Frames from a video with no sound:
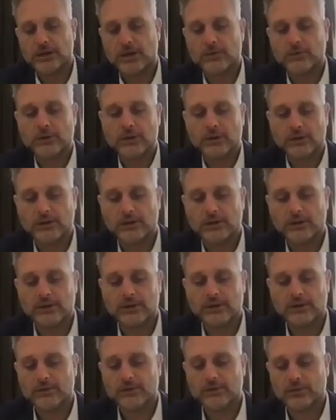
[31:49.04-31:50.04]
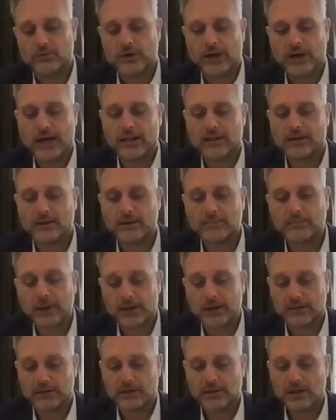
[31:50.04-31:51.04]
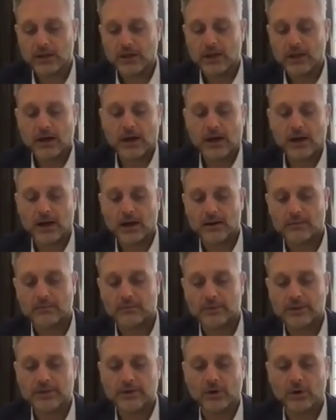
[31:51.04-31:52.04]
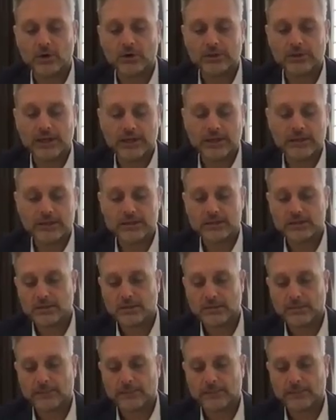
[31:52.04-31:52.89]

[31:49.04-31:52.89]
we live in a different reality, but in the old days,